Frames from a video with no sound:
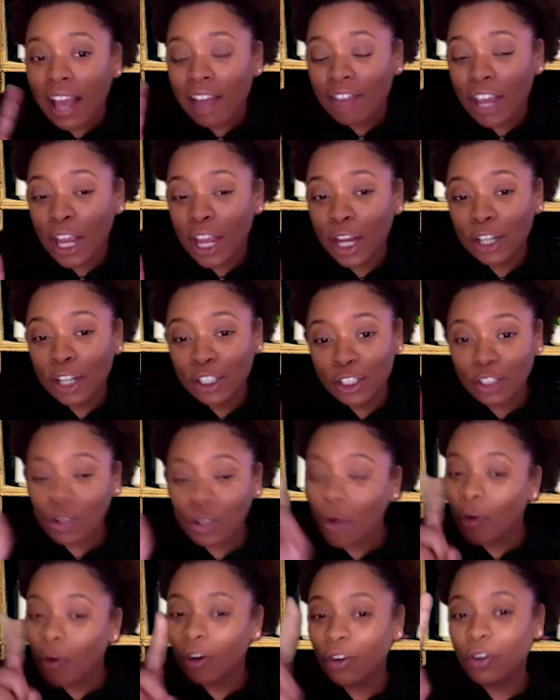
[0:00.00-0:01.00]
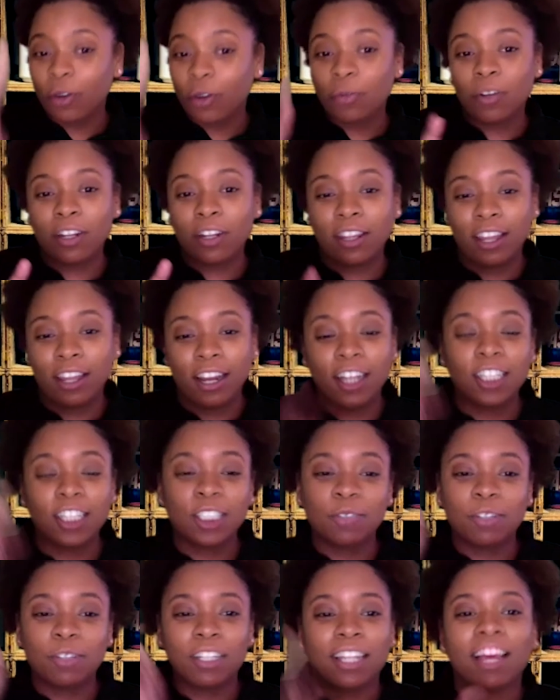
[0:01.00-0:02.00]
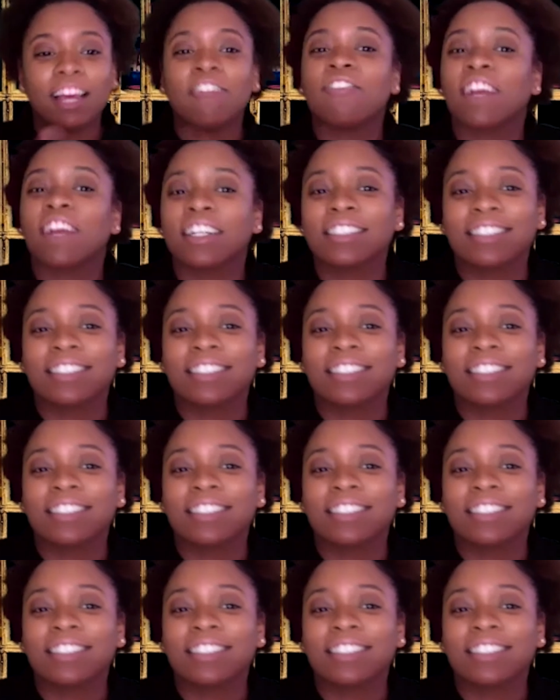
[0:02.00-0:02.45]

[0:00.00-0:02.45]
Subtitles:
a Heritage Corridor one there because we left our stamp.